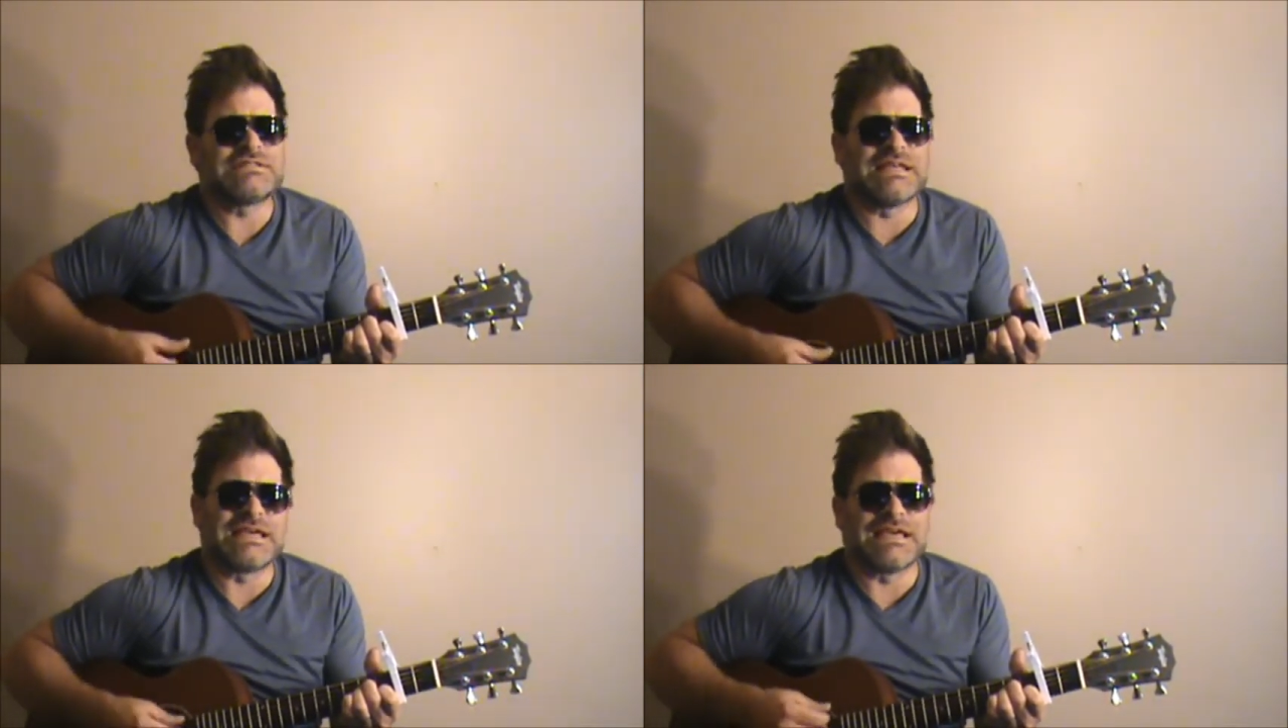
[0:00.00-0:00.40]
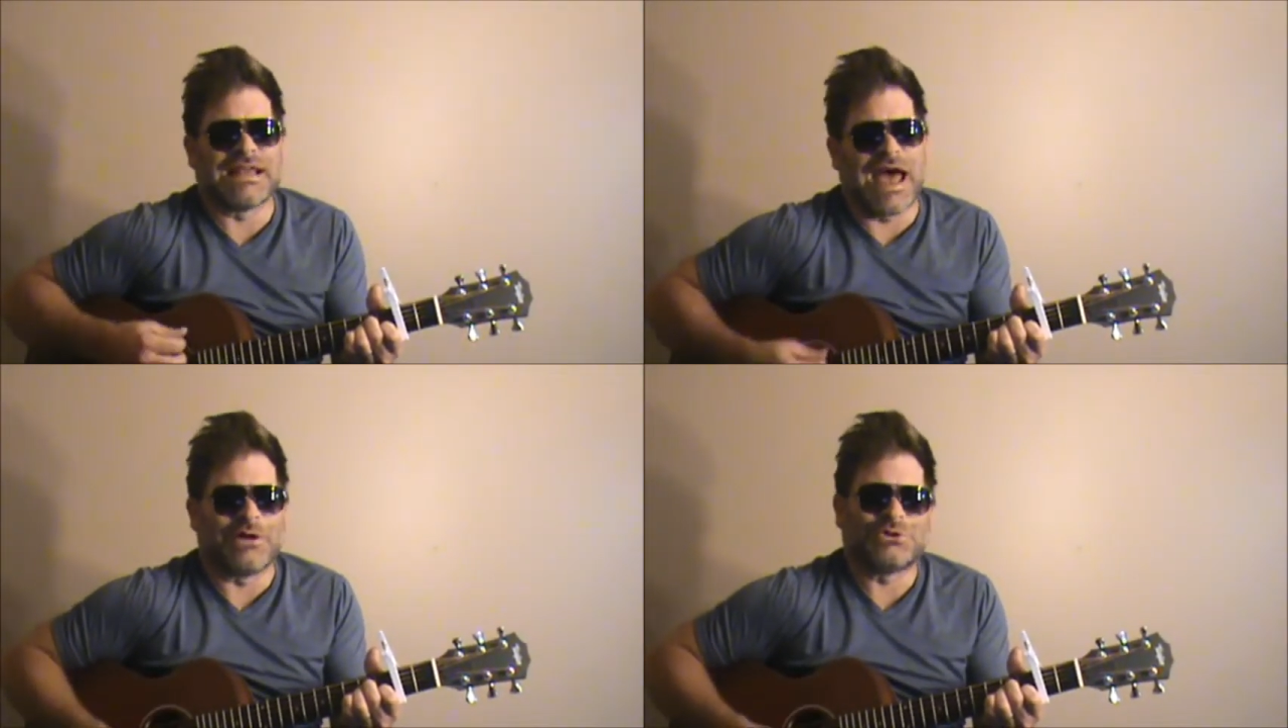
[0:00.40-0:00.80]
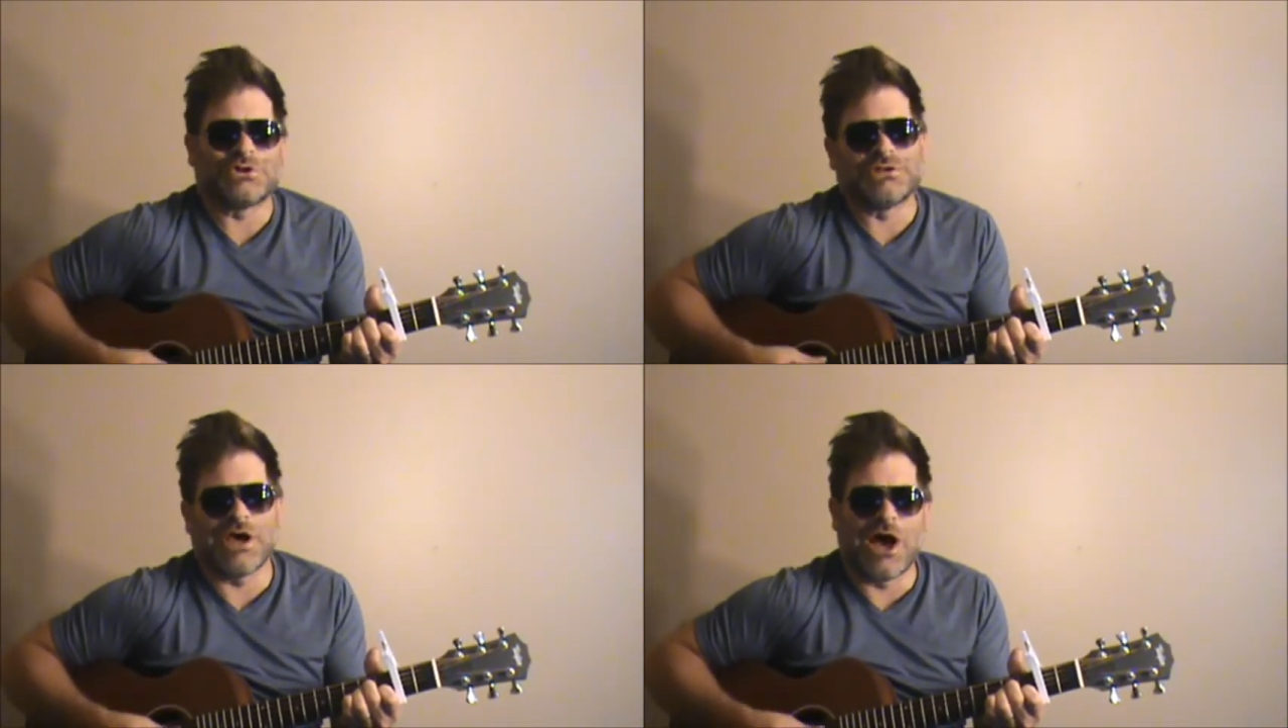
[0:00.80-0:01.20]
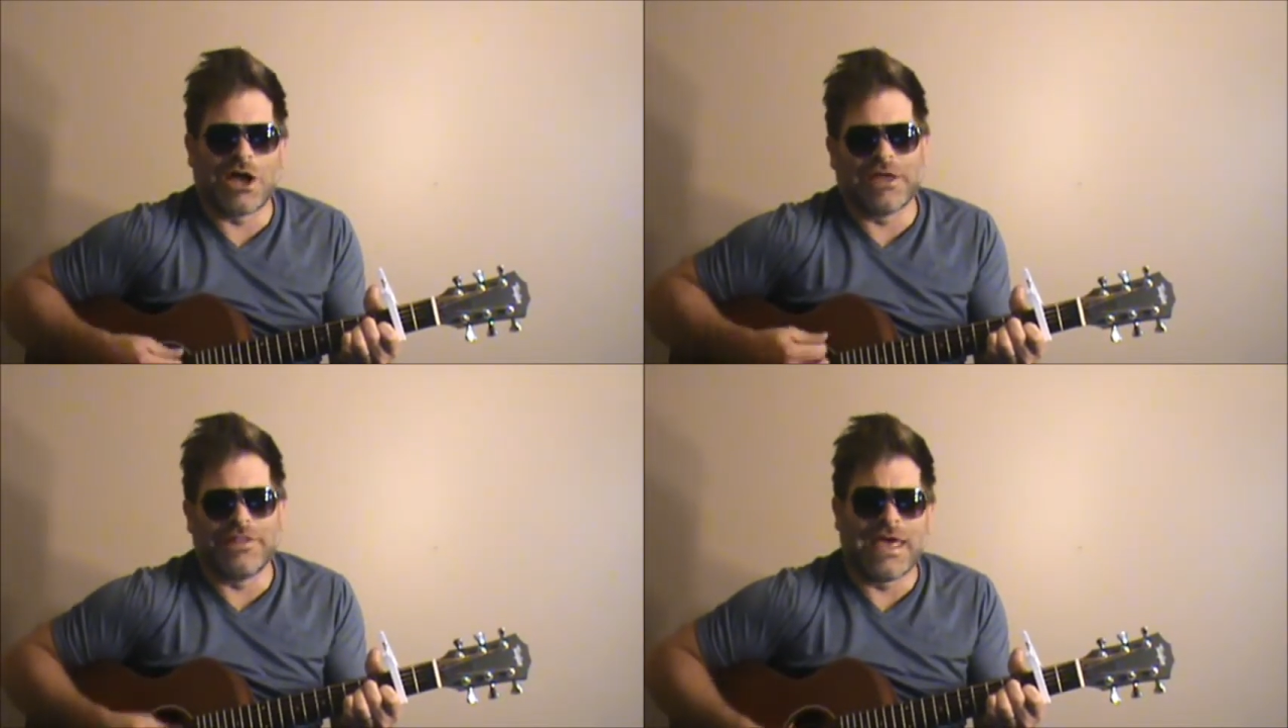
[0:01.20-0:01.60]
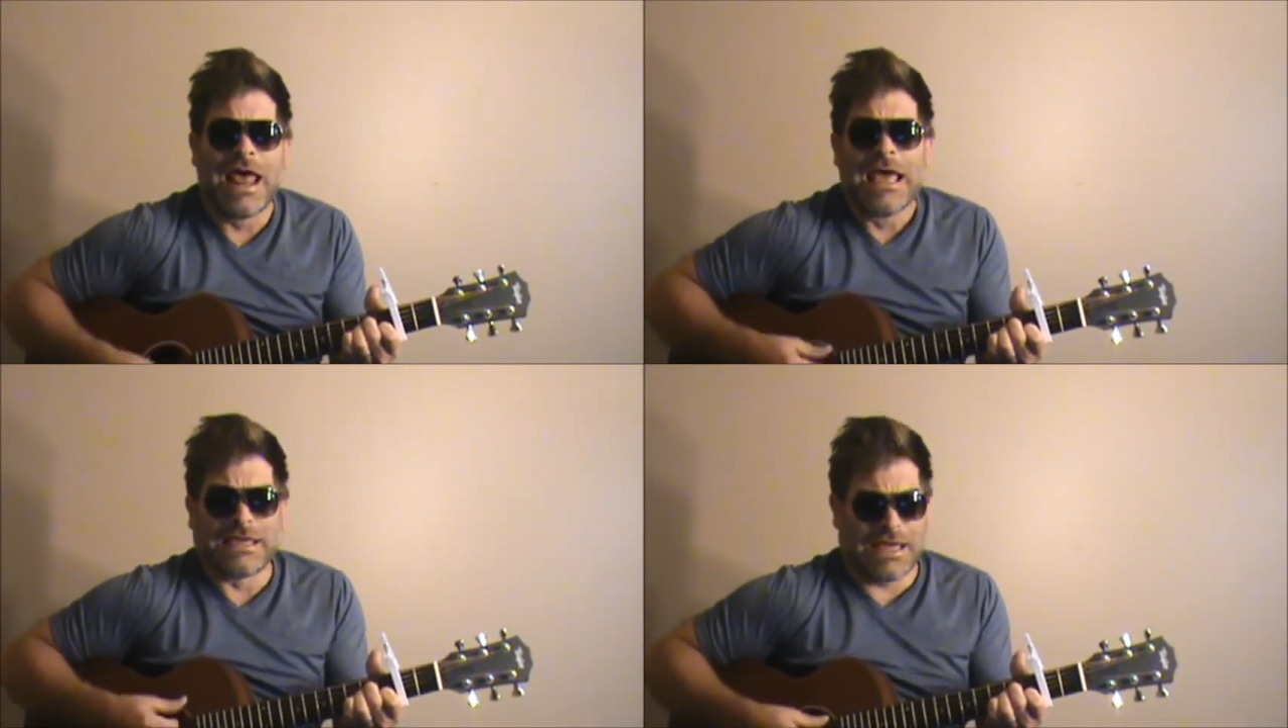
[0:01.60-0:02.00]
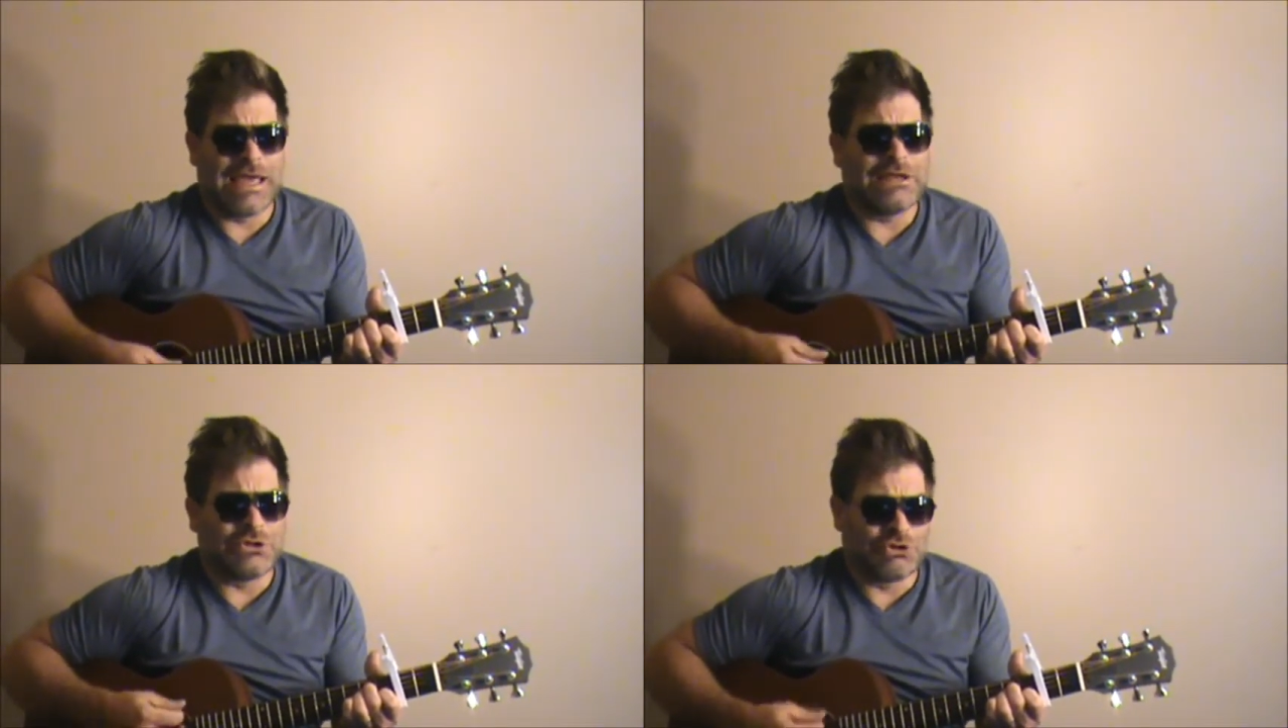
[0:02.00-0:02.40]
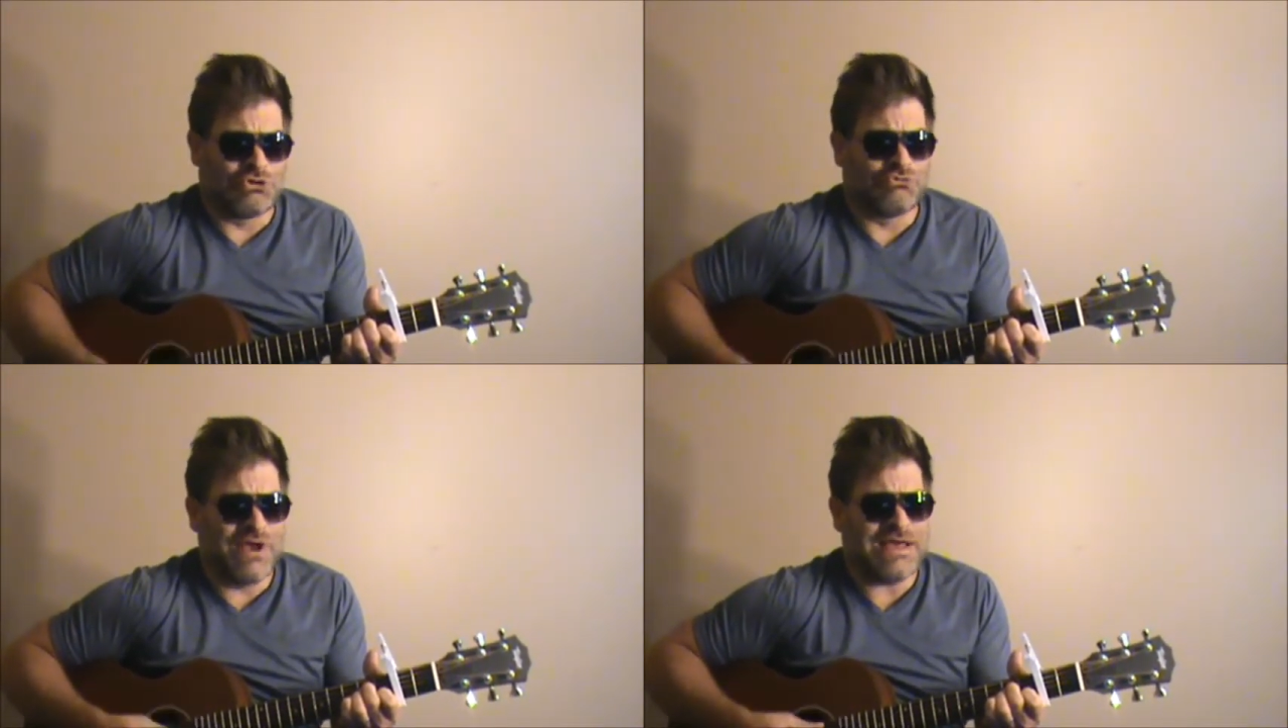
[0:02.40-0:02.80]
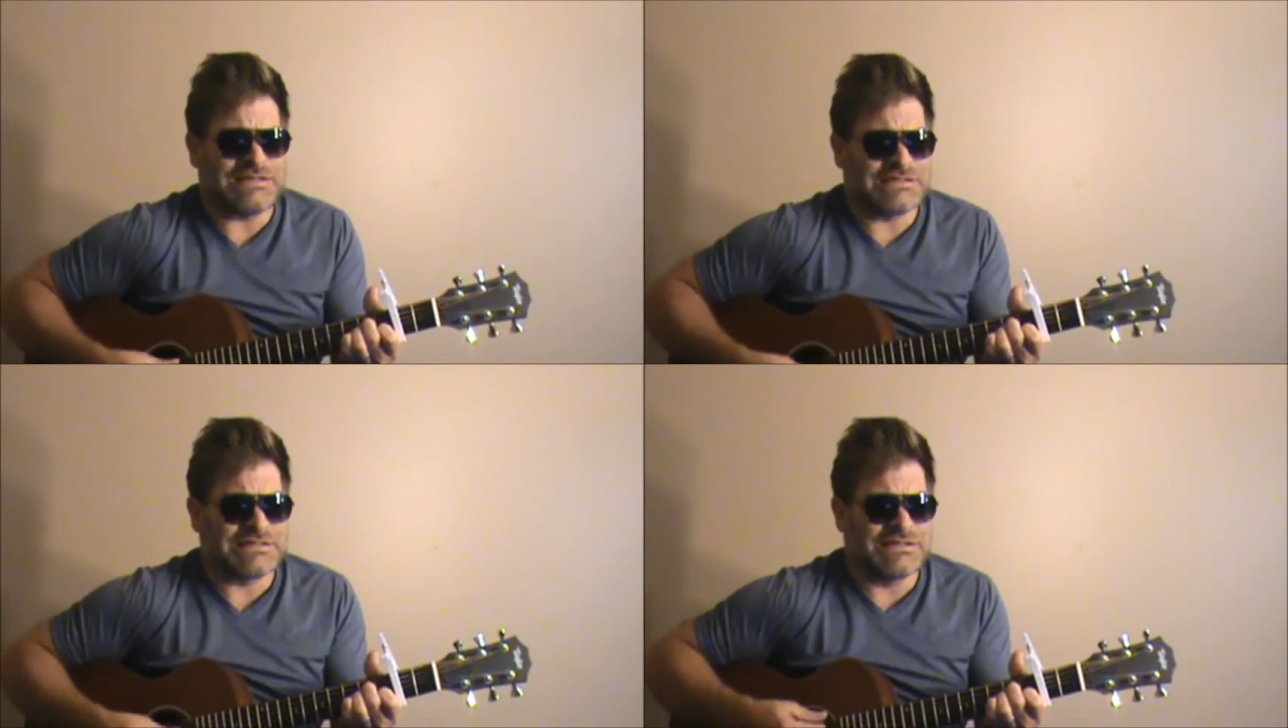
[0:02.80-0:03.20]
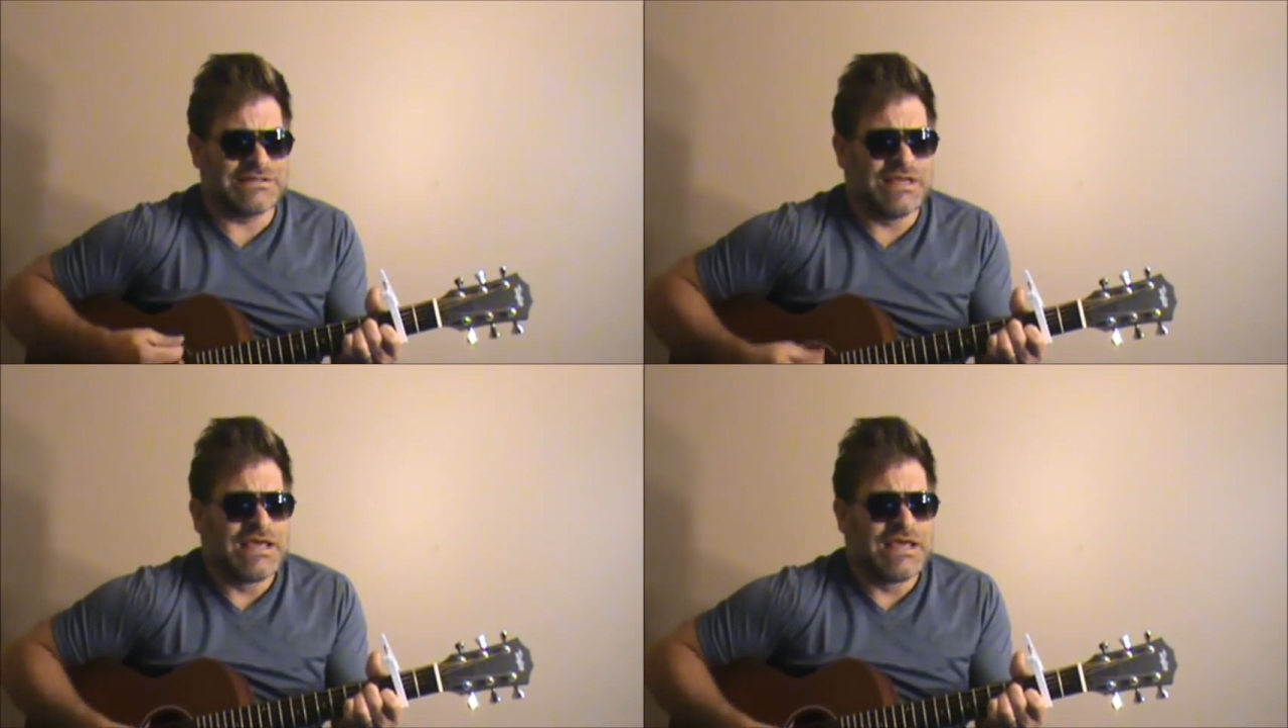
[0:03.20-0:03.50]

sticking out your tongue and then getting arrested.